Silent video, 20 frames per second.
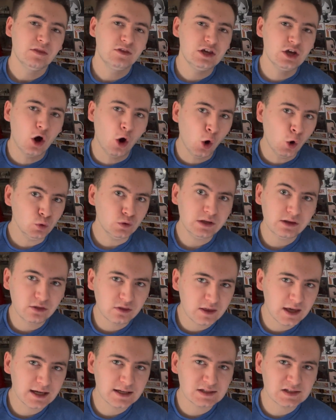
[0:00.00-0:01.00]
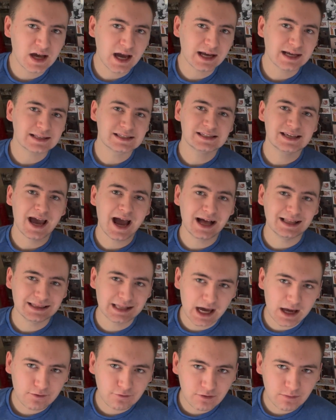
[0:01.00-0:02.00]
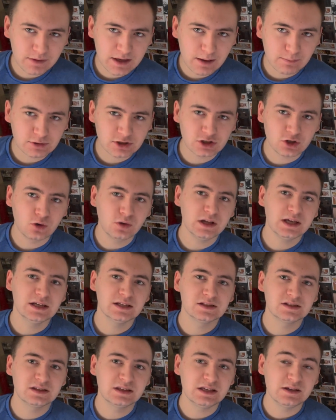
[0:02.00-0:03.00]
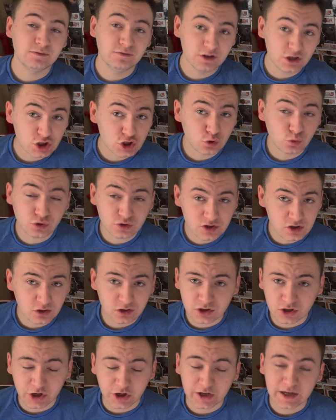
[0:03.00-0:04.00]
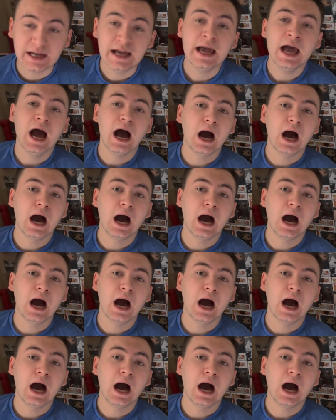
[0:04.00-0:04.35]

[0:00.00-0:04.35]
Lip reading: The only things I can say I like from the episode is the visuals are good.